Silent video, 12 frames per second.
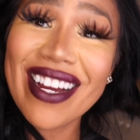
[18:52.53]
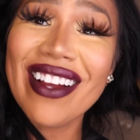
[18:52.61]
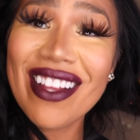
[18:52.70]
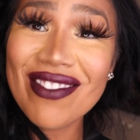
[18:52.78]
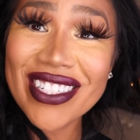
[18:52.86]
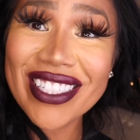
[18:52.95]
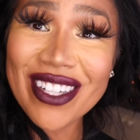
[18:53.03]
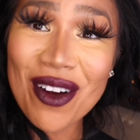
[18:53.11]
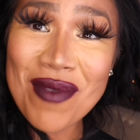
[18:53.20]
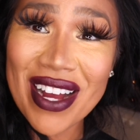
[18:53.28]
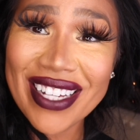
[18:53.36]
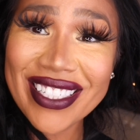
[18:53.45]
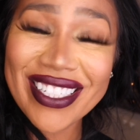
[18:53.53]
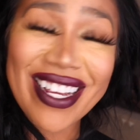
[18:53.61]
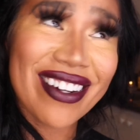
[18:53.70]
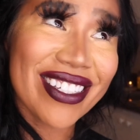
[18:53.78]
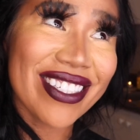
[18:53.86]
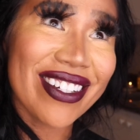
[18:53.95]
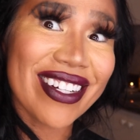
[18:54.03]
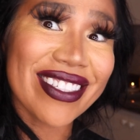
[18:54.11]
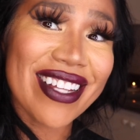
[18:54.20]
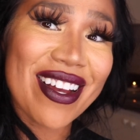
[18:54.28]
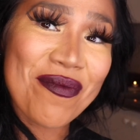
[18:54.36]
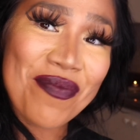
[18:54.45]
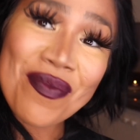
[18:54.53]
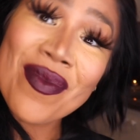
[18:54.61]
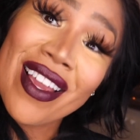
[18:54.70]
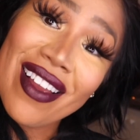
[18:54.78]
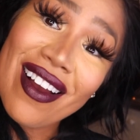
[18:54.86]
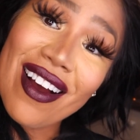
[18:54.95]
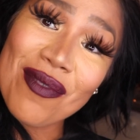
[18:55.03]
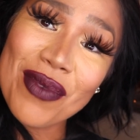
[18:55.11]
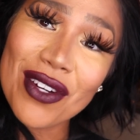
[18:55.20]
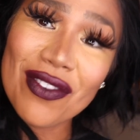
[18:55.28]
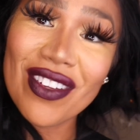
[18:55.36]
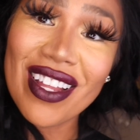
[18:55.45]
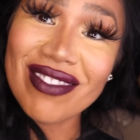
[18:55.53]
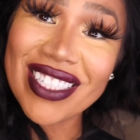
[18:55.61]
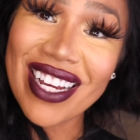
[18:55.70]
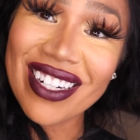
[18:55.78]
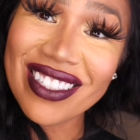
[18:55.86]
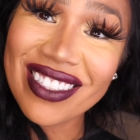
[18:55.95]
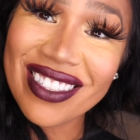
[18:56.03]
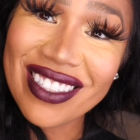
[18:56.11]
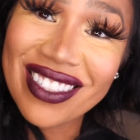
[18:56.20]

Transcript: And I'll see you next time on Beautiful Love Channel.